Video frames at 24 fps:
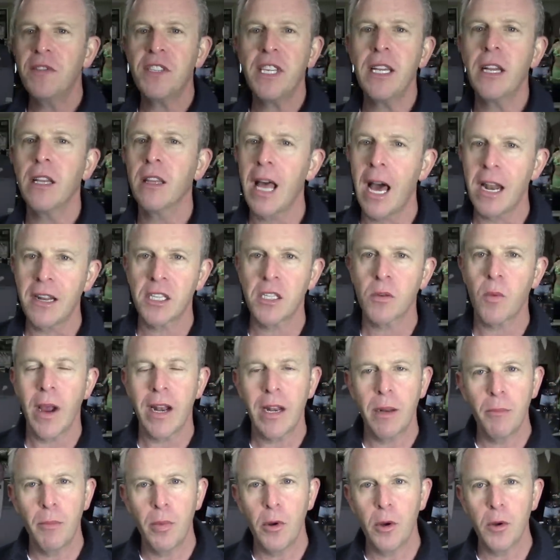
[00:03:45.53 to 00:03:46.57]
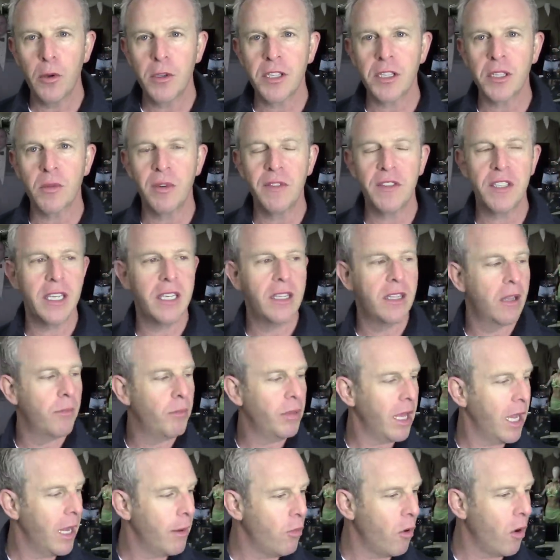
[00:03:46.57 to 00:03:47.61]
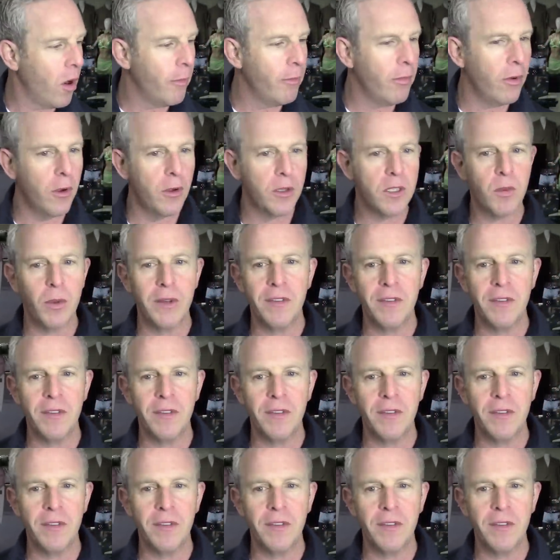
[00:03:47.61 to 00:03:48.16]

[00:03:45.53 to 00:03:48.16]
seen a lot of suede boots. We've seen the Playboy boots.